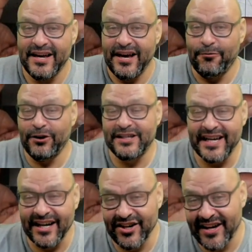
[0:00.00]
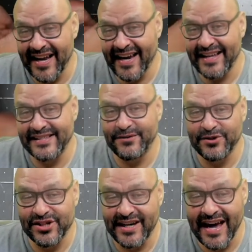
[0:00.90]
I'm going to take a look at it and see
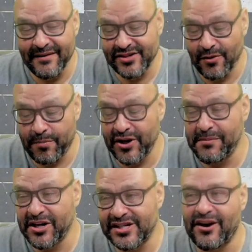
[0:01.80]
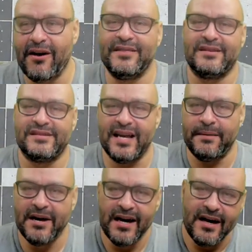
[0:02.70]
what you get. So pretty much they're all the same.